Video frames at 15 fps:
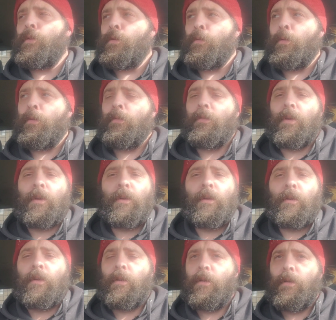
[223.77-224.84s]
Funerals
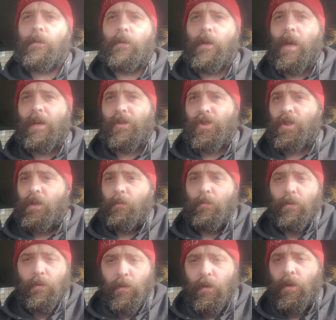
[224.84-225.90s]
are not
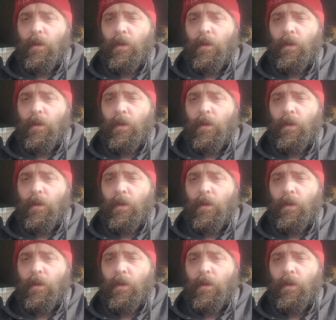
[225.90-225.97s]
cheap,